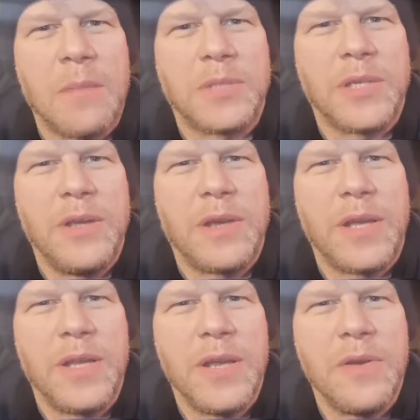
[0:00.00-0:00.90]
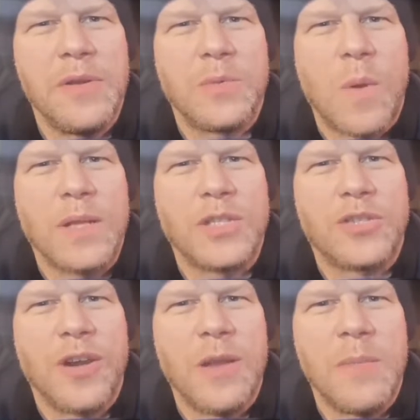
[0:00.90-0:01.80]
so you can use when
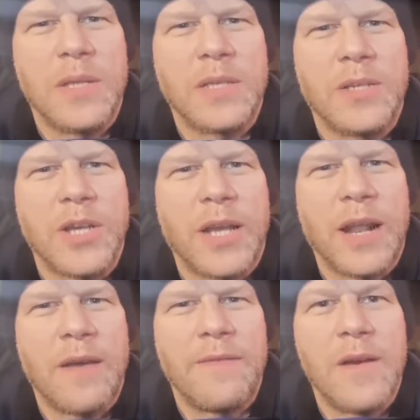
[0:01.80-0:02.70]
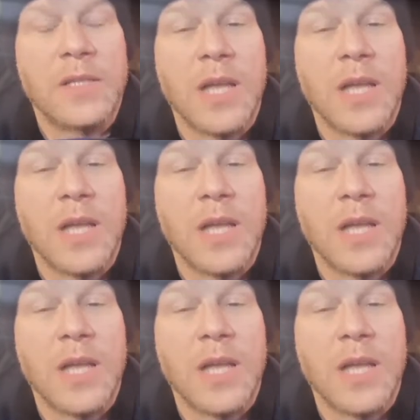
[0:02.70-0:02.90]
streaming, so check it out first.